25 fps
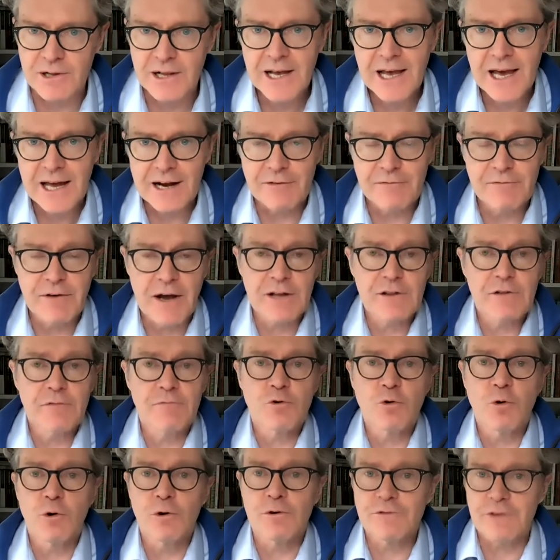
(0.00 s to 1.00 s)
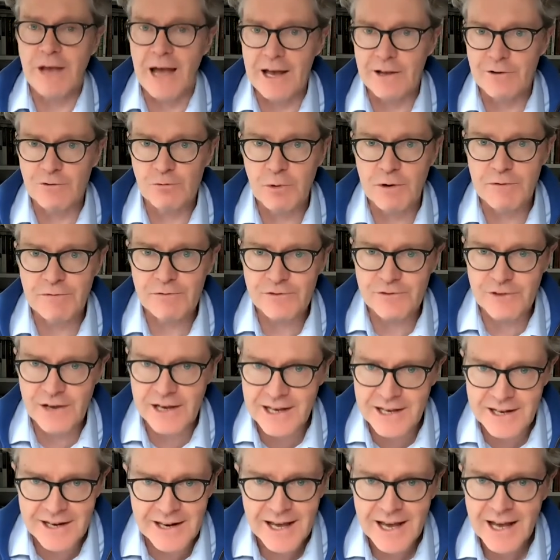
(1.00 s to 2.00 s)
And in fact, of course, as we've
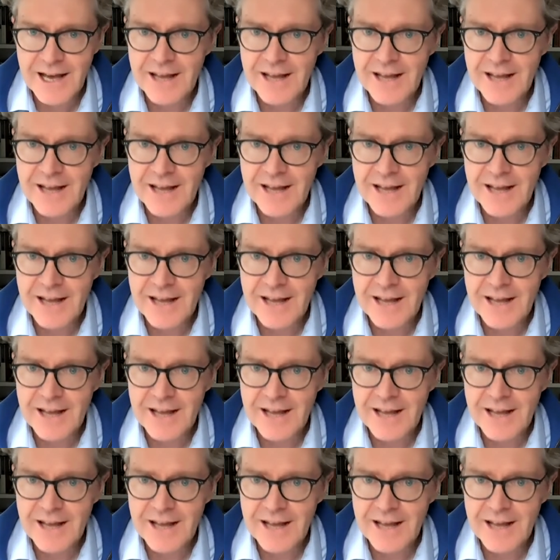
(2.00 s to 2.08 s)
seen,